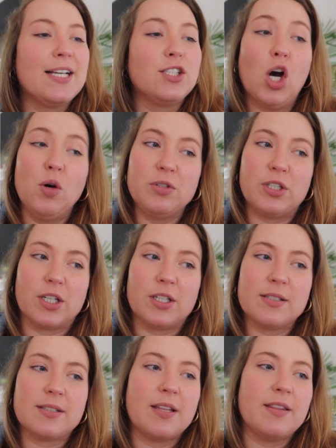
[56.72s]
Code
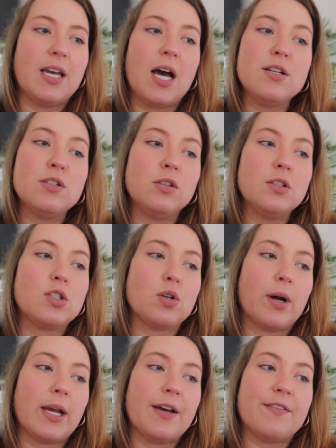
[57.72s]
Girls, the untold
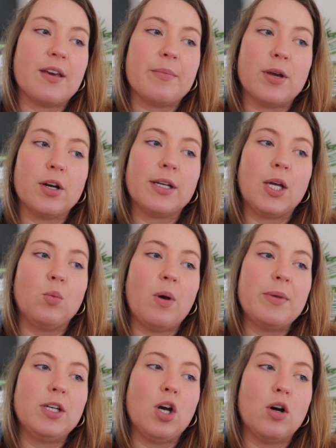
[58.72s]
story of the American
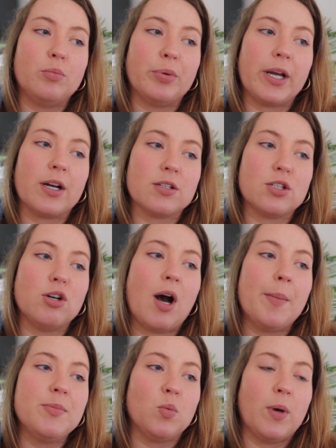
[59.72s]
women code breakers who
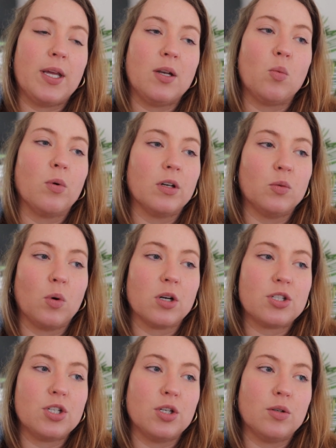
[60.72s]
helped win World War
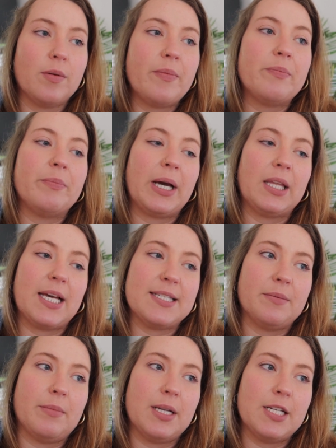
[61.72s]
II by
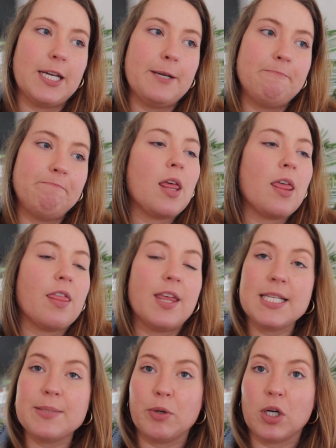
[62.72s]
Liza Mundy.
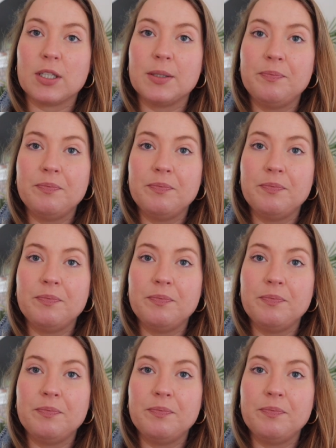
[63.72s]
This book